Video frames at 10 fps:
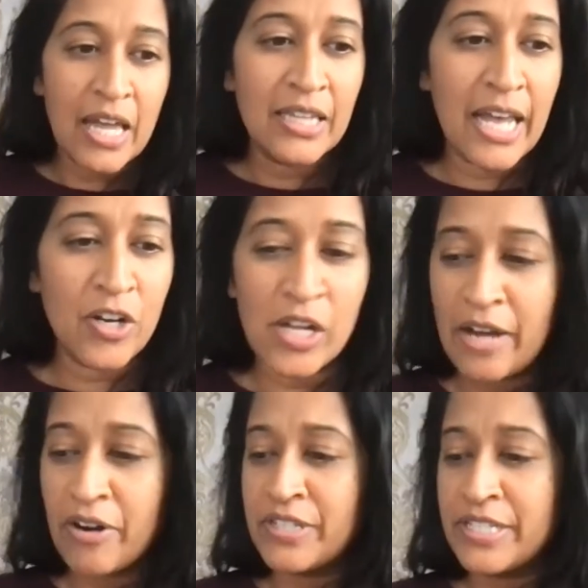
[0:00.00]
lay it all
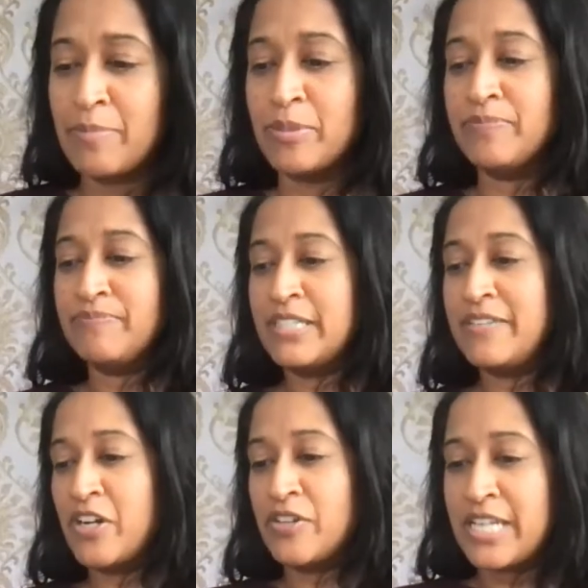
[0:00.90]
out on the table
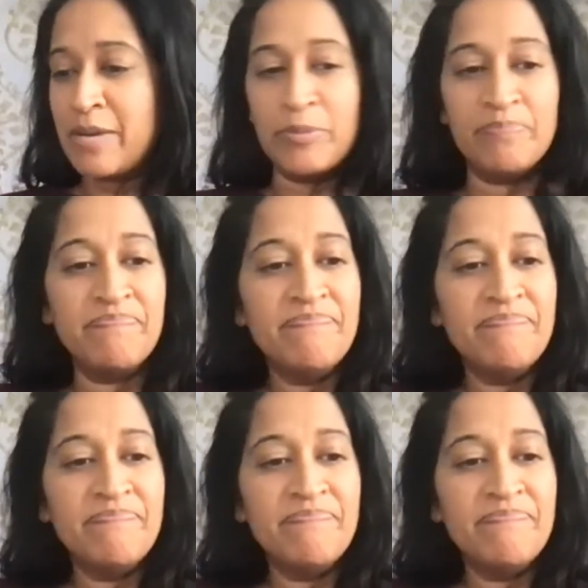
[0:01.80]
leave it on the table